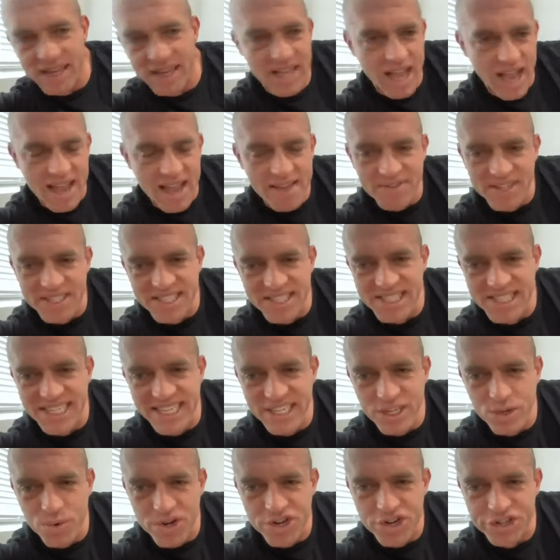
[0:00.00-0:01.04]
Like I haven't
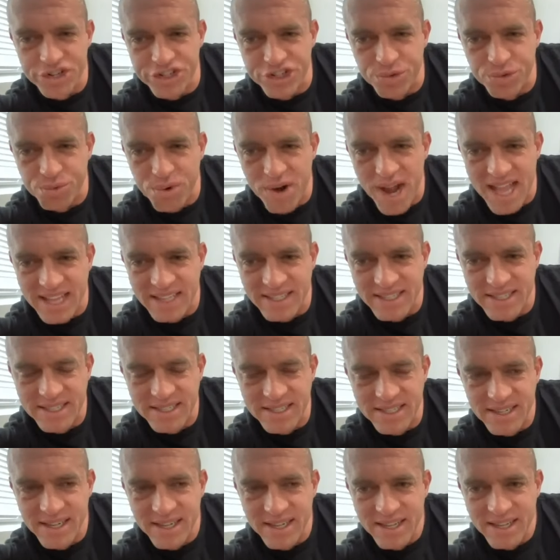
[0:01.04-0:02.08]
seen you under
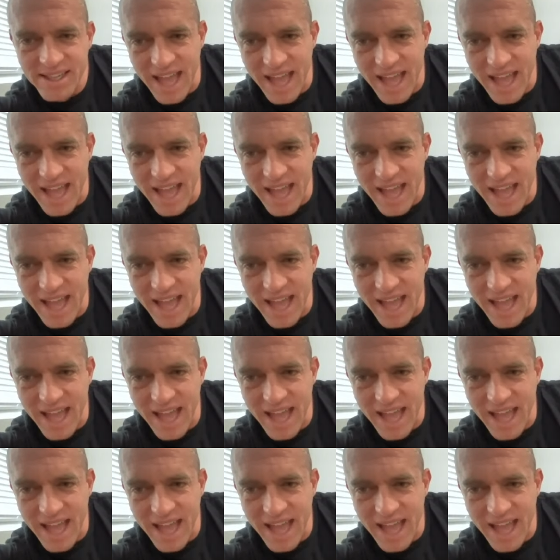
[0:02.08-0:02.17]
duress.